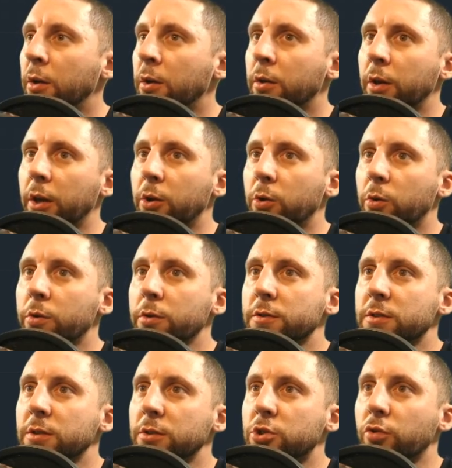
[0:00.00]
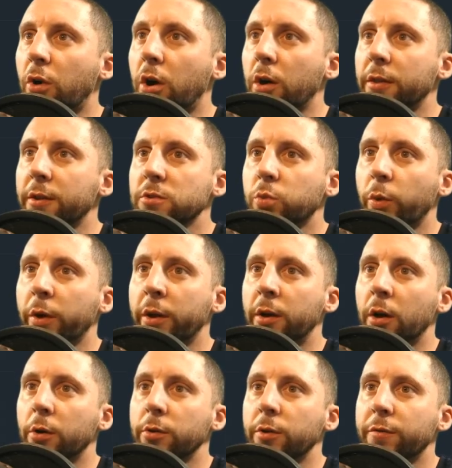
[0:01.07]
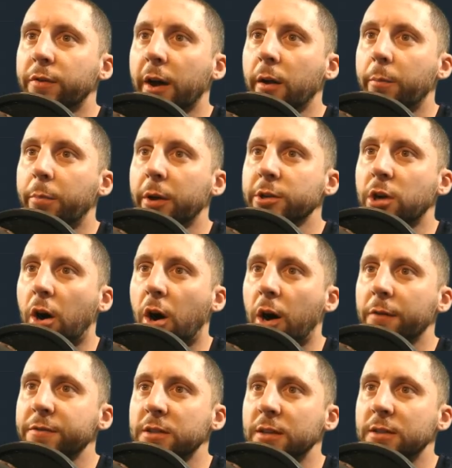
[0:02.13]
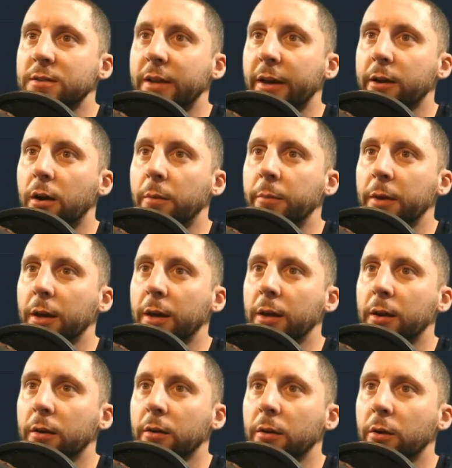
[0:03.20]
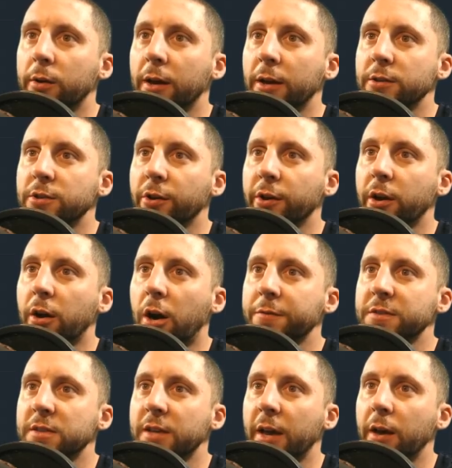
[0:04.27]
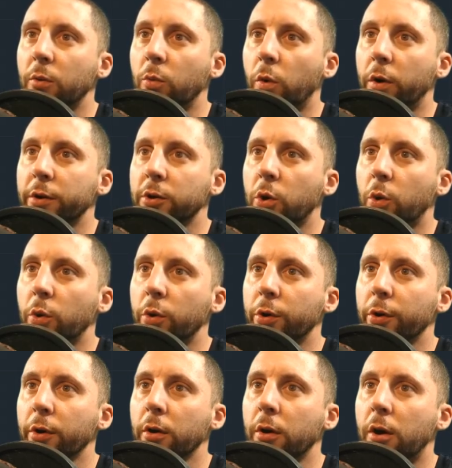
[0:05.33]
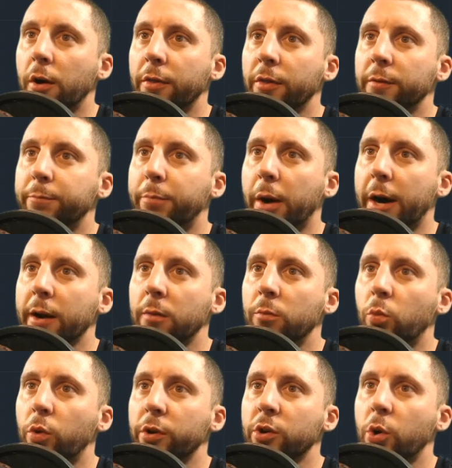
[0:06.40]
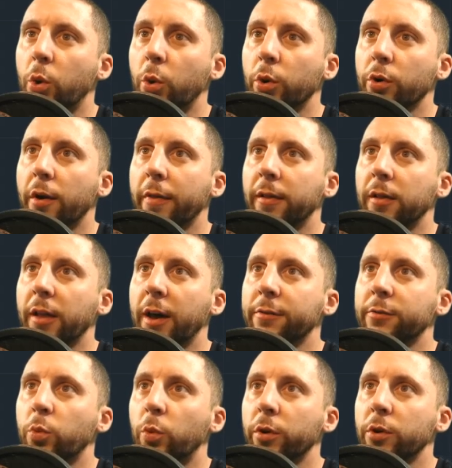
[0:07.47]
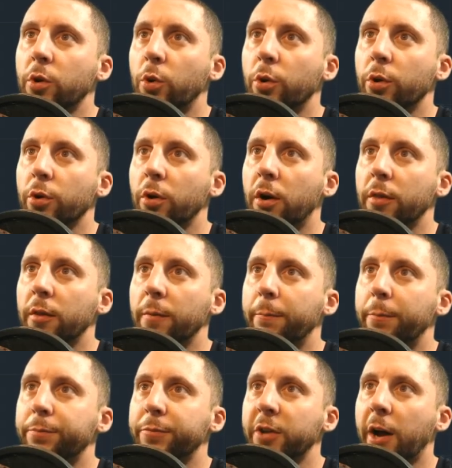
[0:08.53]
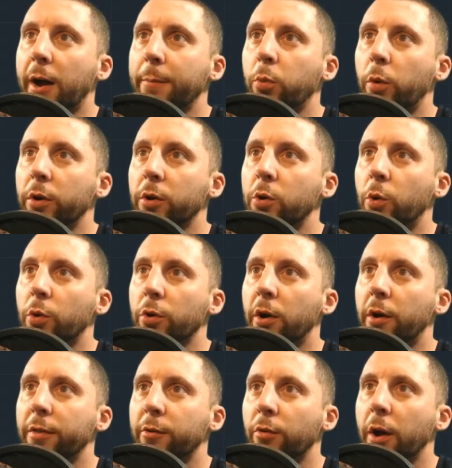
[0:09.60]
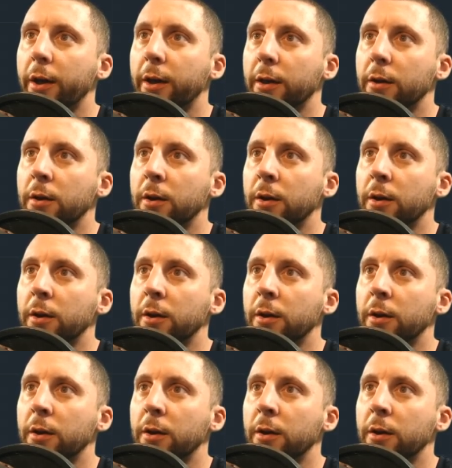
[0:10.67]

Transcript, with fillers: In order to draw this window, you've got a bunch of offsets that come in. Okay, so you're going to offset 1/4 on the bottom, 1/4 on the left, 1/4 on the top, 1/4 on the right.